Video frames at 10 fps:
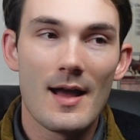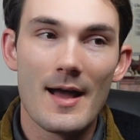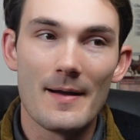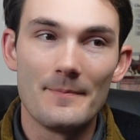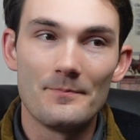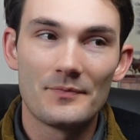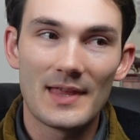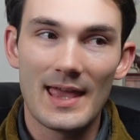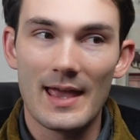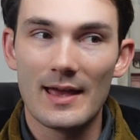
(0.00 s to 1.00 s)
Um,
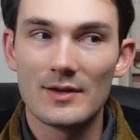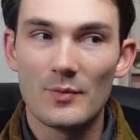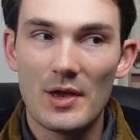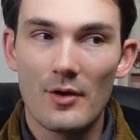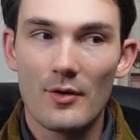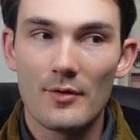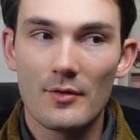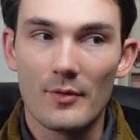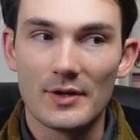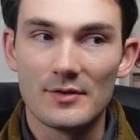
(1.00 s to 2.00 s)
and we
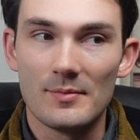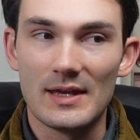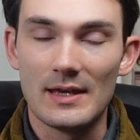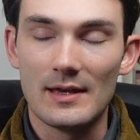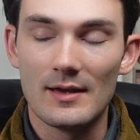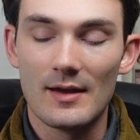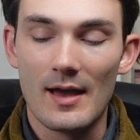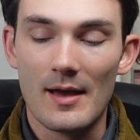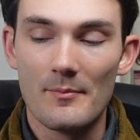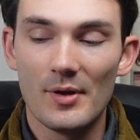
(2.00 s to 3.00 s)
are going to be uh,